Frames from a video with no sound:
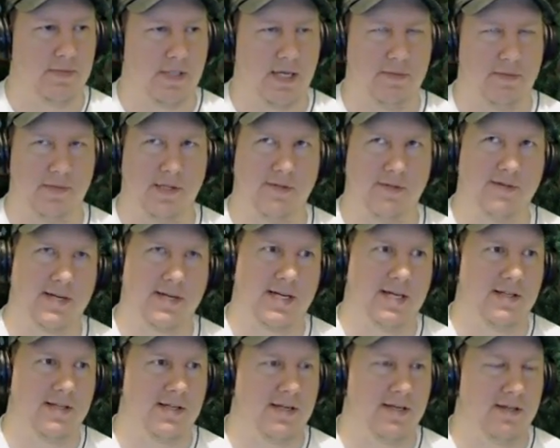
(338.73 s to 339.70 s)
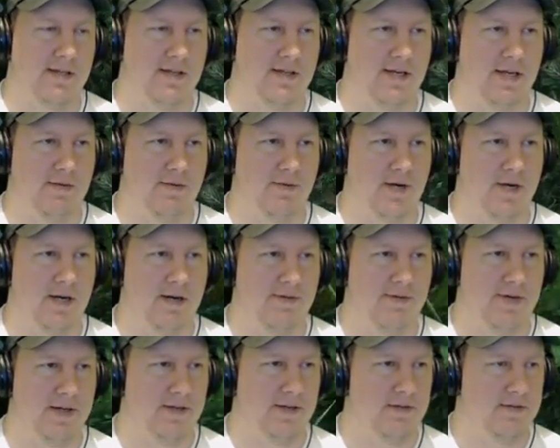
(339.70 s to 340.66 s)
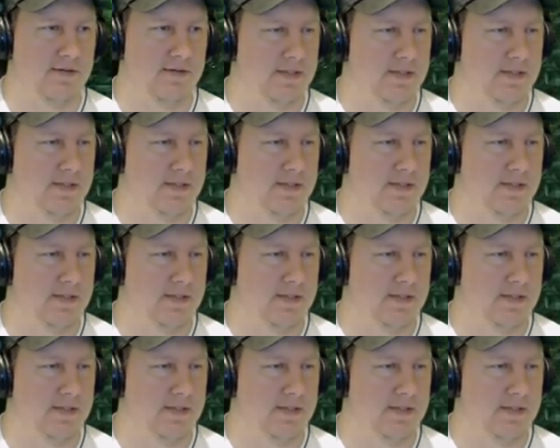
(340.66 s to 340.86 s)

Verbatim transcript: Can't believe I can't think of the name right offhand.